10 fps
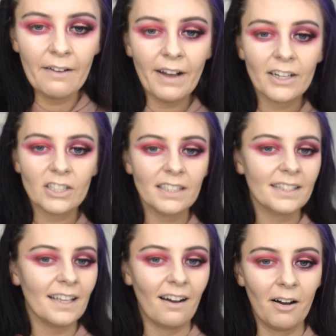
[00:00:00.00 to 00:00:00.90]
actually
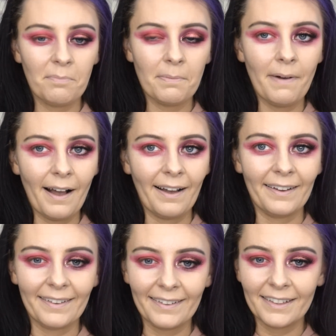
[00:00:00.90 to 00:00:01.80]
set up
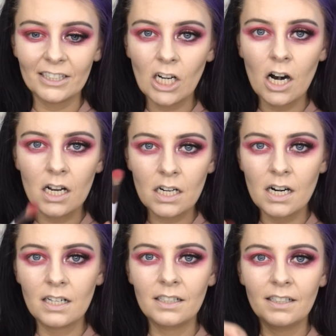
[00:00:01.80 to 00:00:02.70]
my
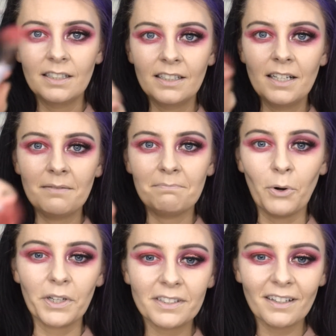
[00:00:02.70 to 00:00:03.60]

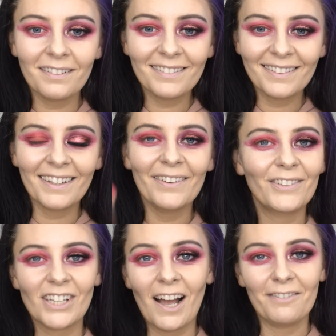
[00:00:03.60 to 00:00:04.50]
monitor today,
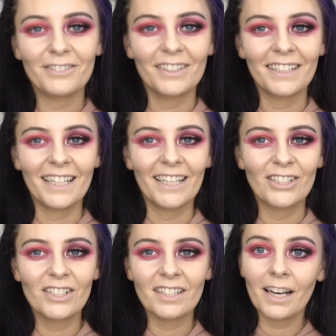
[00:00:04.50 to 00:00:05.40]
which I haven't done in
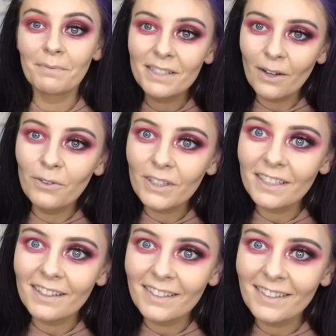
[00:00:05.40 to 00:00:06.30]
ages, and I'm still looking
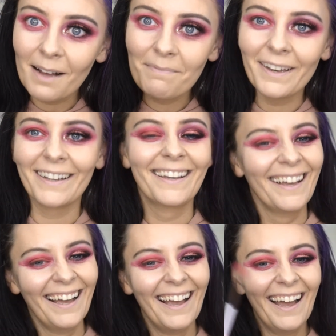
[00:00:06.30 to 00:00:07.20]
at this damn thing.
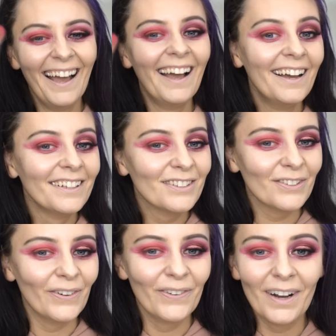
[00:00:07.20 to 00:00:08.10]

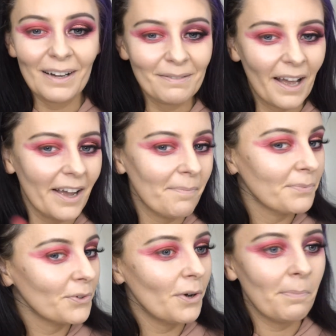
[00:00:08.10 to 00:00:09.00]
So I
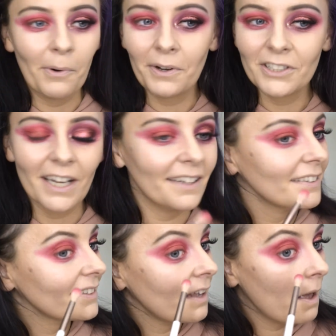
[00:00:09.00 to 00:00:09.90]
do apologise.